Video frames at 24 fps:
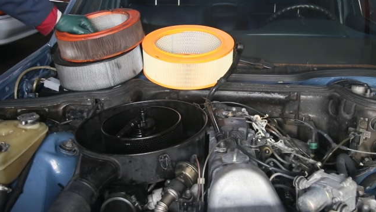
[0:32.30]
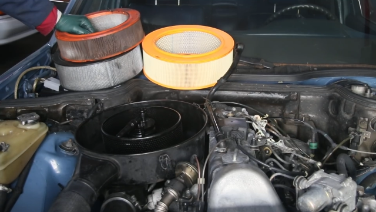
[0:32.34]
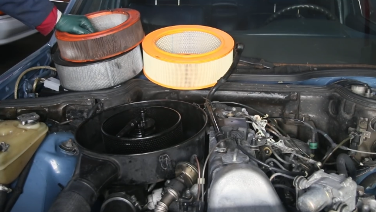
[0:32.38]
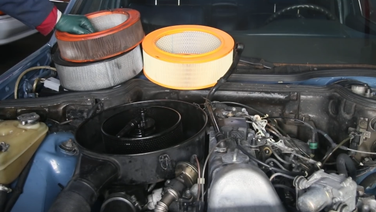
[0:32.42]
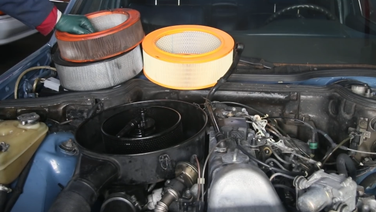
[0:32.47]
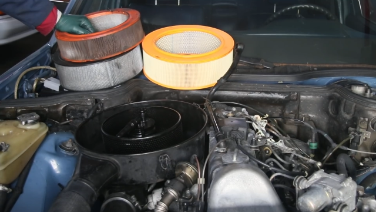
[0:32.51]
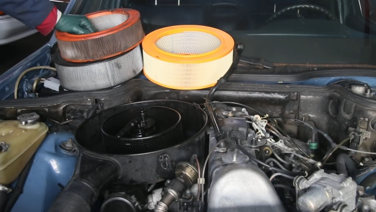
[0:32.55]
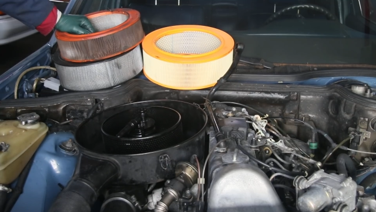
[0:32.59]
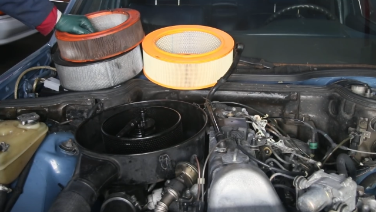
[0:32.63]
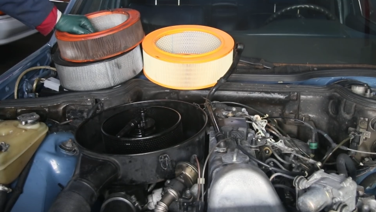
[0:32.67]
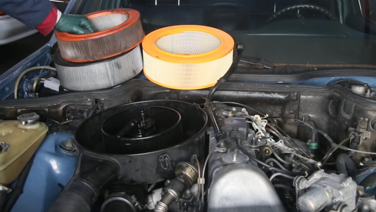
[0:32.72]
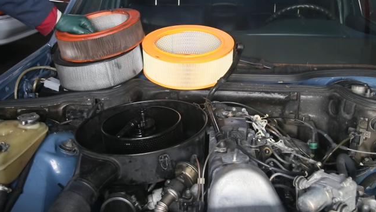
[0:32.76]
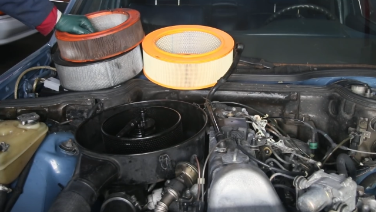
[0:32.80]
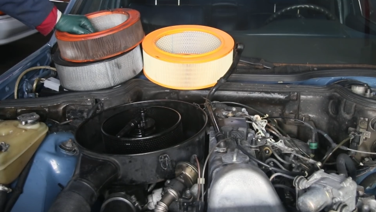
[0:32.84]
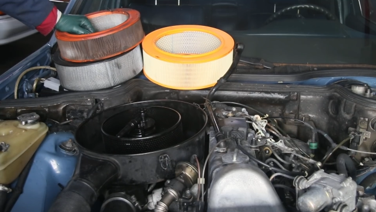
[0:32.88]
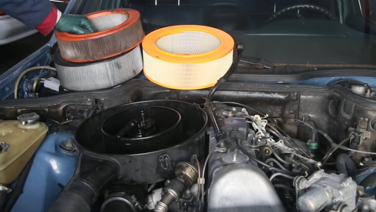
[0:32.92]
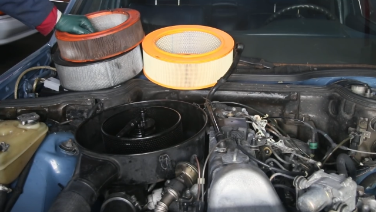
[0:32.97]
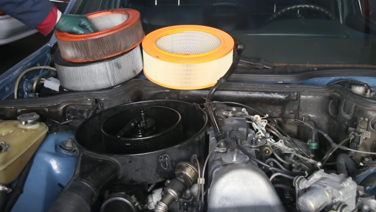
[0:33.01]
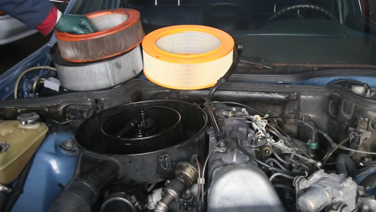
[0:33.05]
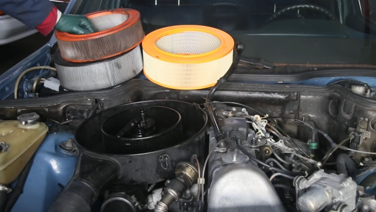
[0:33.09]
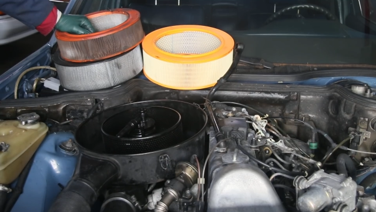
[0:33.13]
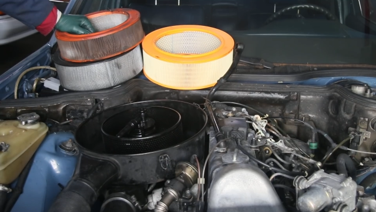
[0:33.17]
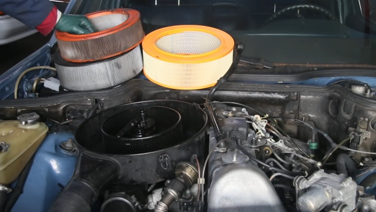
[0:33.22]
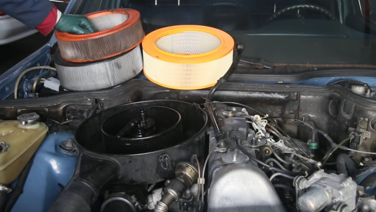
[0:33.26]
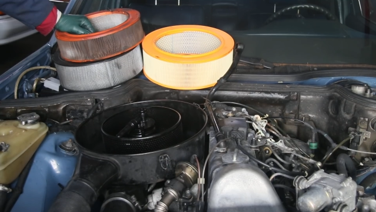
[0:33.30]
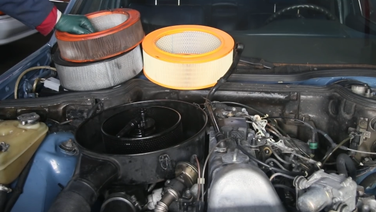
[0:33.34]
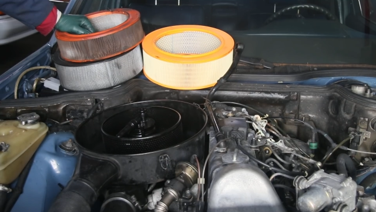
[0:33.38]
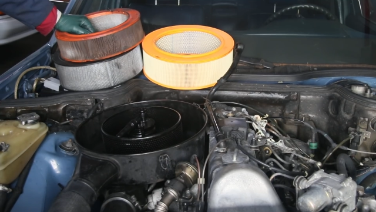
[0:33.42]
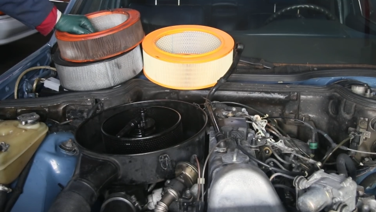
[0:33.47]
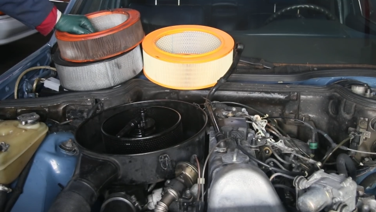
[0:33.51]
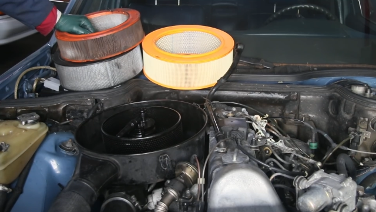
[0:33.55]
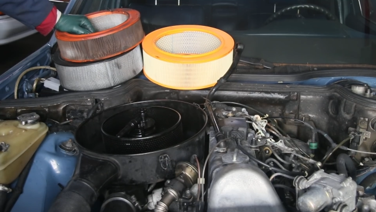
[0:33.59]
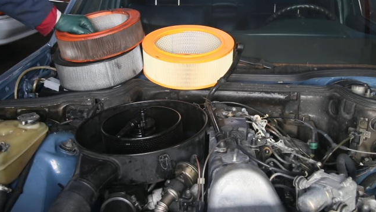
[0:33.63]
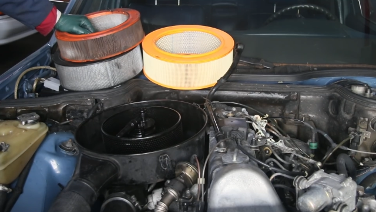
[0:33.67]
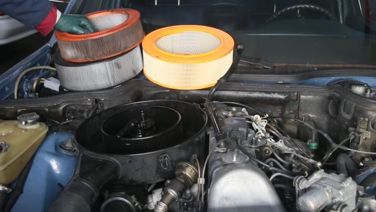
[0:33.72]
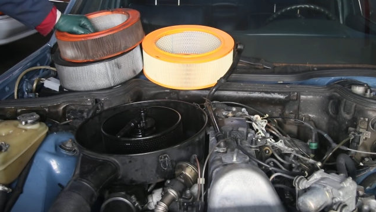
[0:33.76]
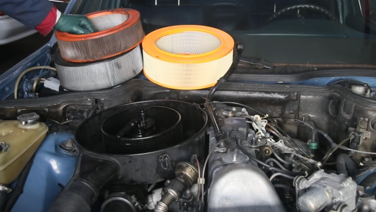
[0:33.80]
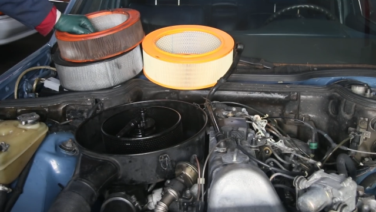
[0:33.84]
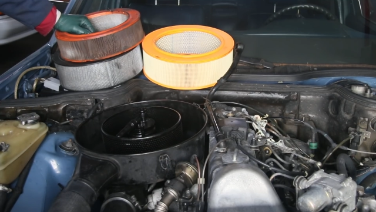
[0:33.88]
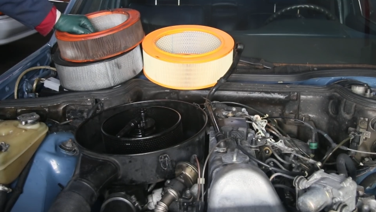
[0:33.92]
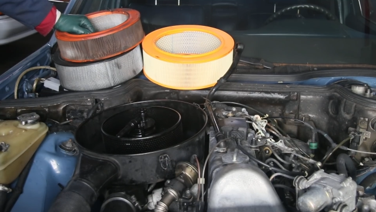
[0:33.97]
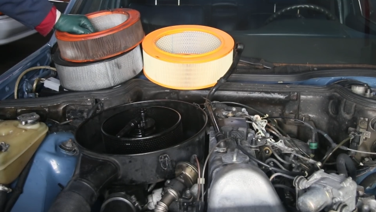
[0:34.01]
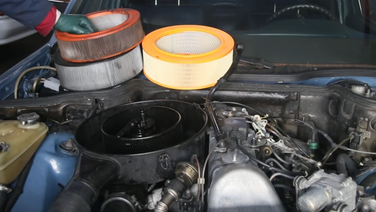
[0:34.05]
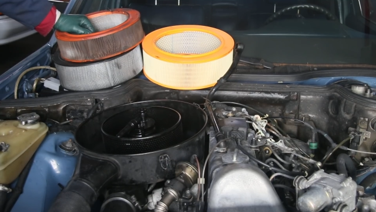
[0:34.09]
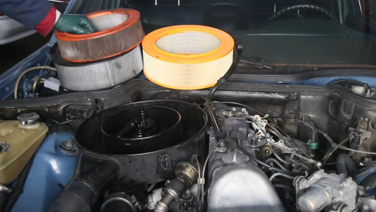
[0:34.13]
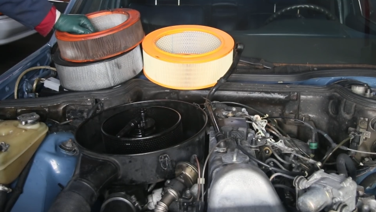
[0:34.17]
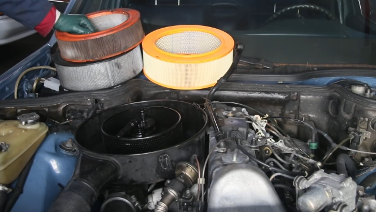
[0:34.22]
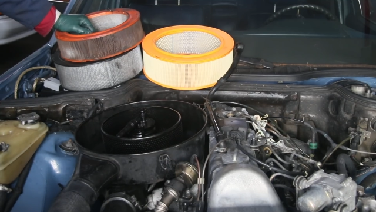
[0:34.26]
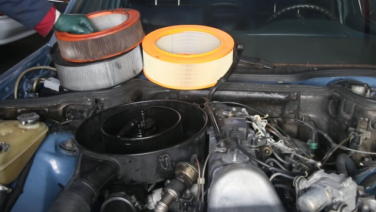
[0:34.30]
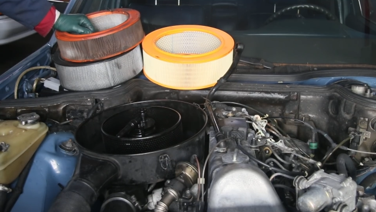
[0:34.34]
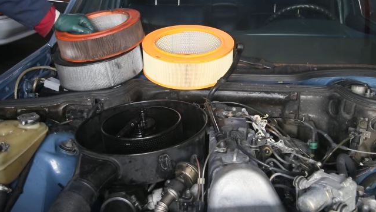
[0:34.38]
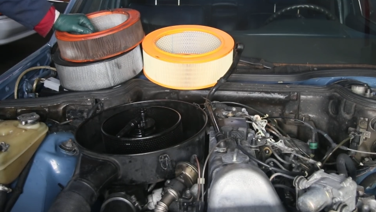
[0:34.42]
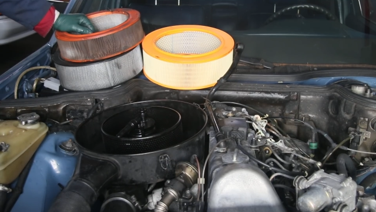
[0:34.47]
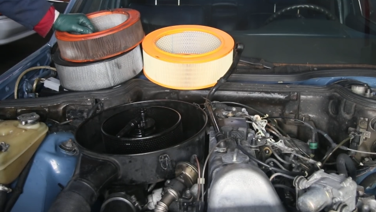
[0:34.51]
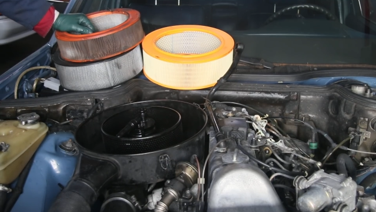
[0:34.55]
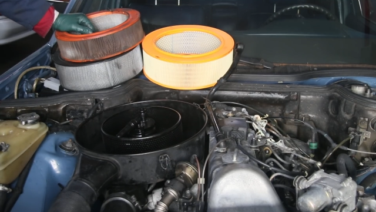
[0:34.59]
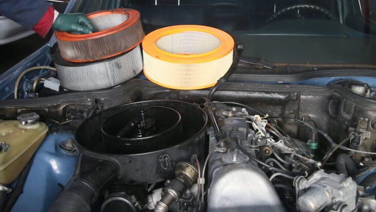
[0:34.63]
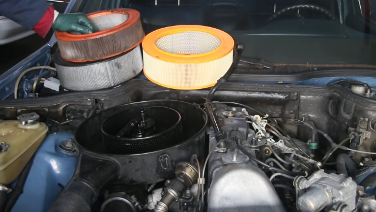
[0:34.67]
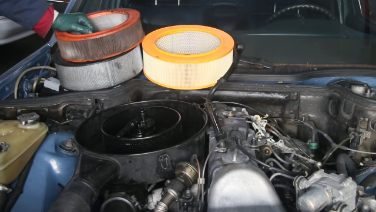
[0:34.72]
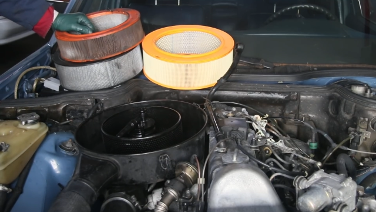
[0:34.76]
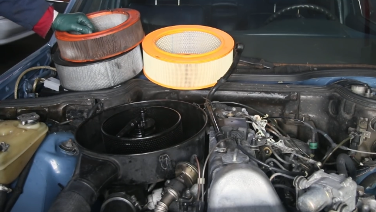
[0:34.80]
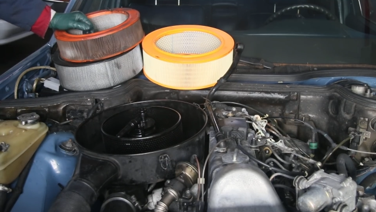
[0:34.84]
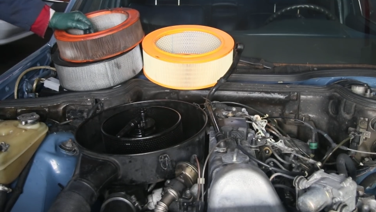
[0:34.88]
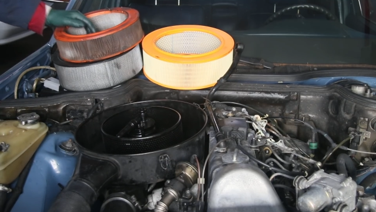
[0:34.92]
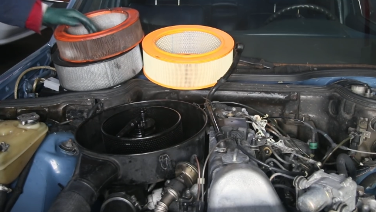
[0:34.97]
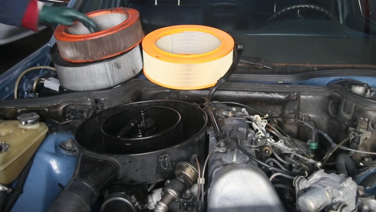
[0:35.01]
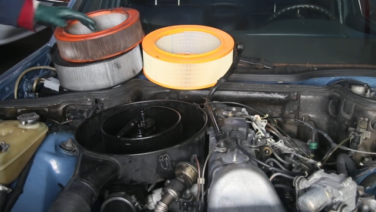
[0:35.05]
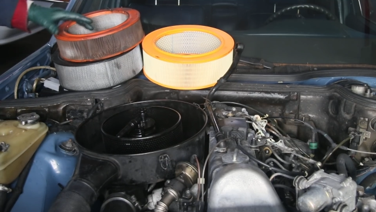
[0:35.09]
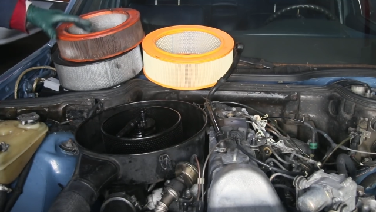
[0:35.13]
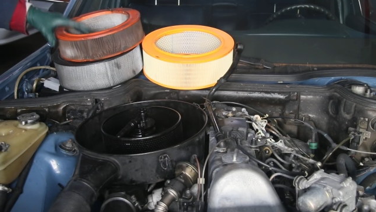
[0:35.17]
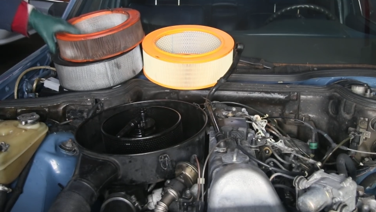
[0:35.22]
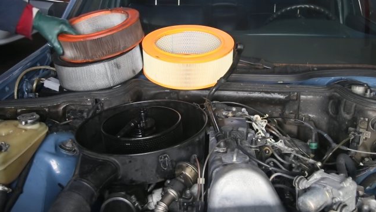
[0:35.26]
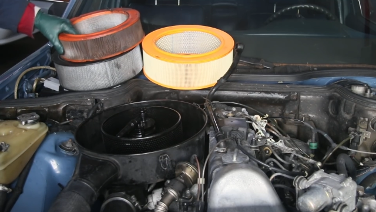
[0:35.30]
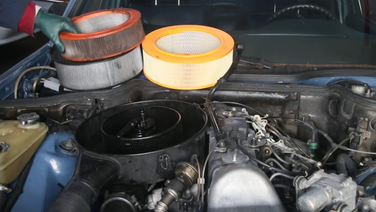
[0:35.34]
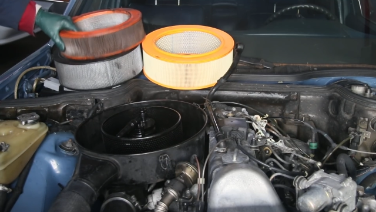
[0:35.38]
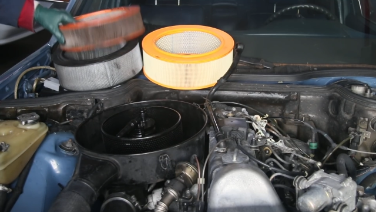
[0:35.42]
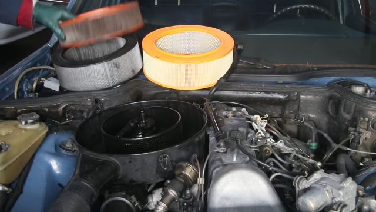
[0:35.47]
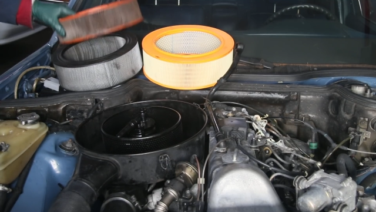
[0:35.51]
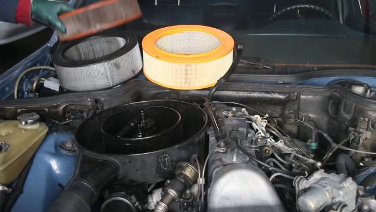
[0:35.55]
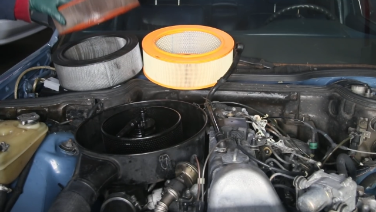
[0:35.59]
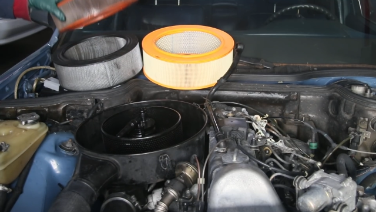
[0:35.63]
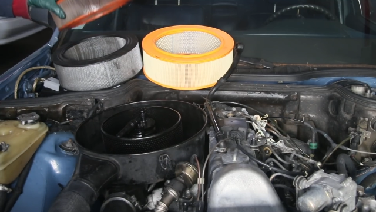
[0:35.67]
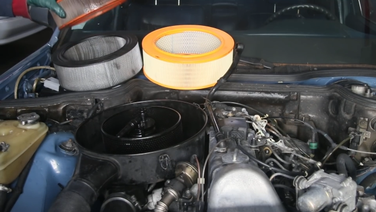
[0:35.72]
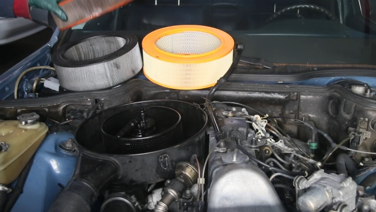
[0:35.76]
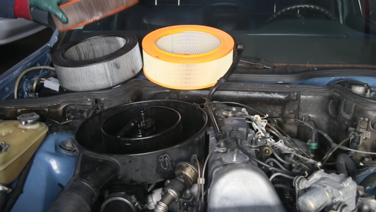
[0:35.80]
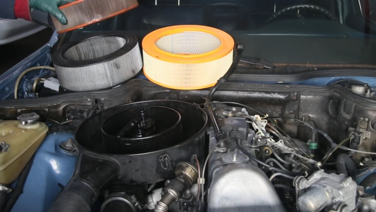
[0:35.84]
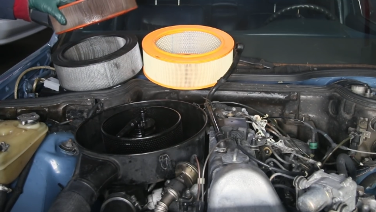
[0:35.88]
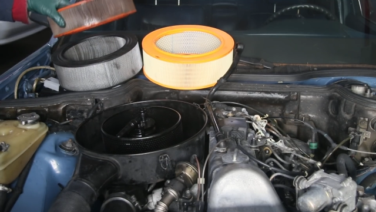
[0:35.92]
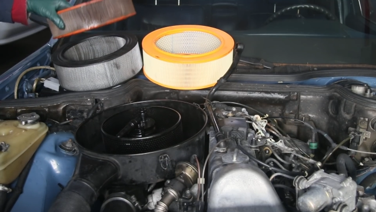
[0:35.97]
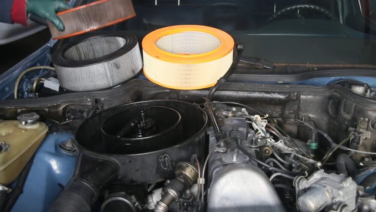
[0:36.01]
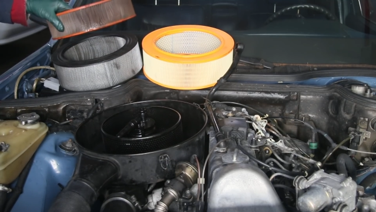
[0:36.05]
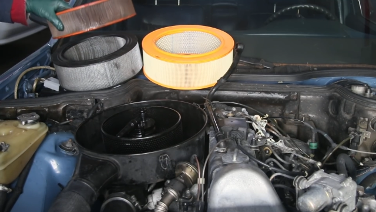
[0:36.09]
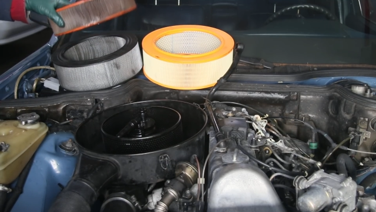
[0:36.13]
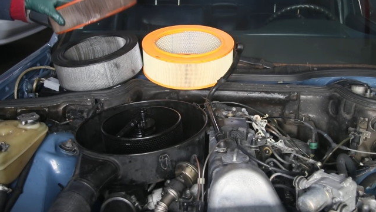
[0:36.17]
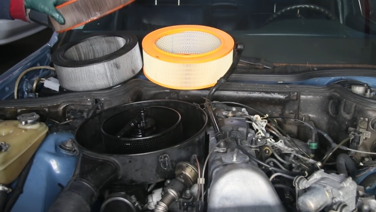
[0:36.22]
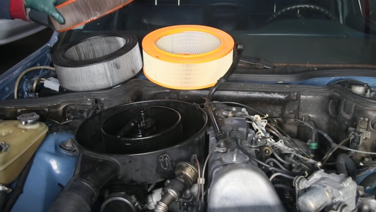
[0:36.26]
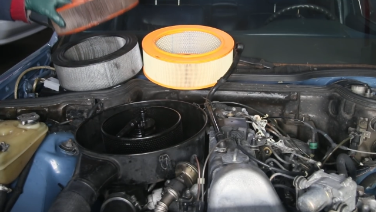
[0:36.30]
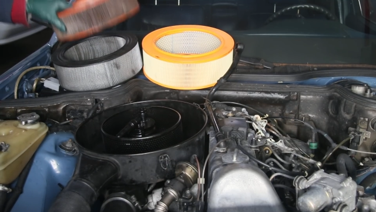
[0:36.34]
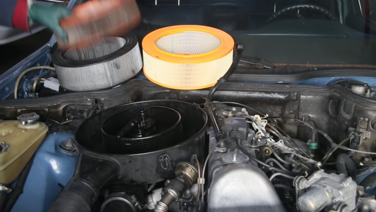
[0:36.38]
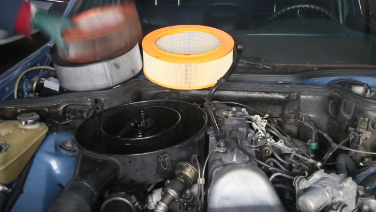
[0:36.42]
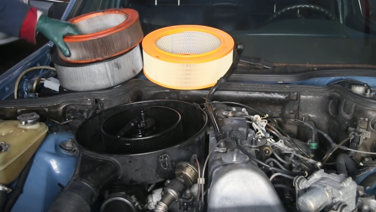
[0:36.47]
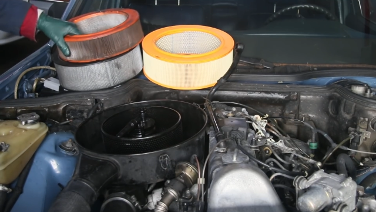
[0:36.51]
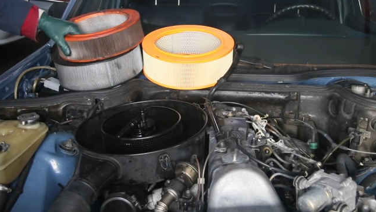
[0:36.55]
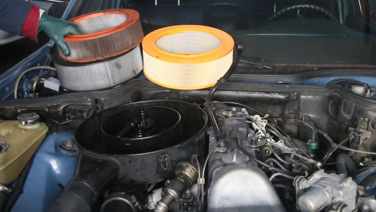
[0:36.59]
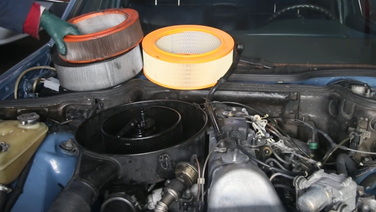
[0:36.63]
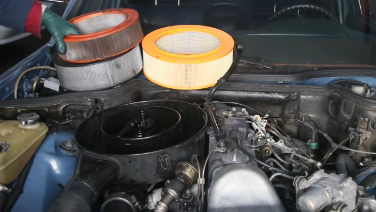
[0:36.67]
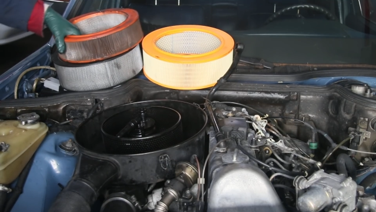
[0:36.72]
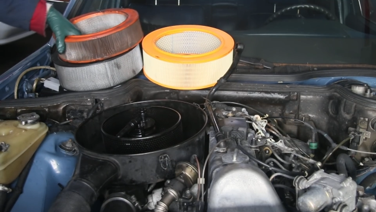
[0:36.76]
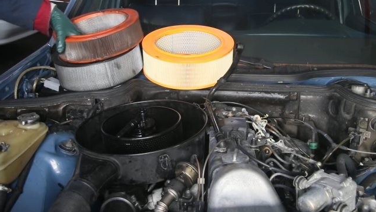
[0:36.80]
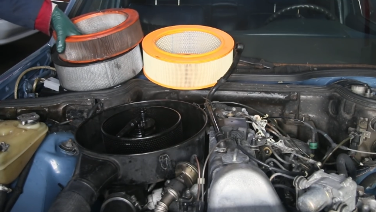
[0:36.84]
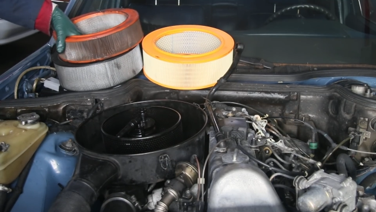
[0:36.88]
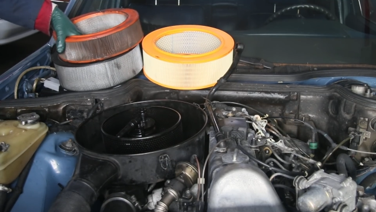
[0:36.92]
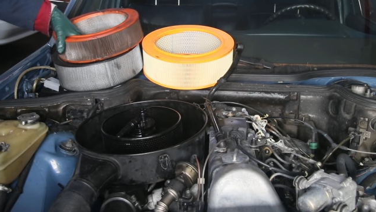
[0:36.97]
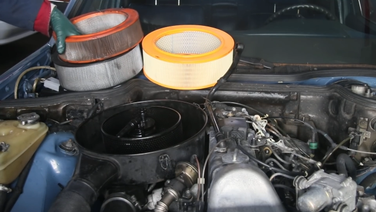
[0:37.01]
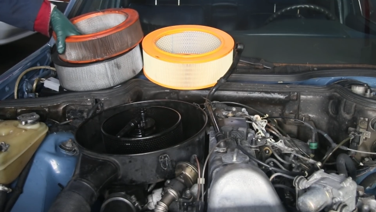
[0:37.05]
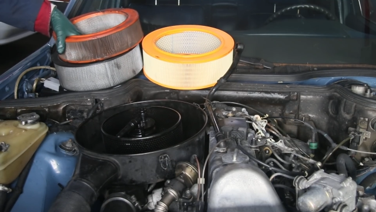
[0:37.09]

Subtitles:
(no speaker visible)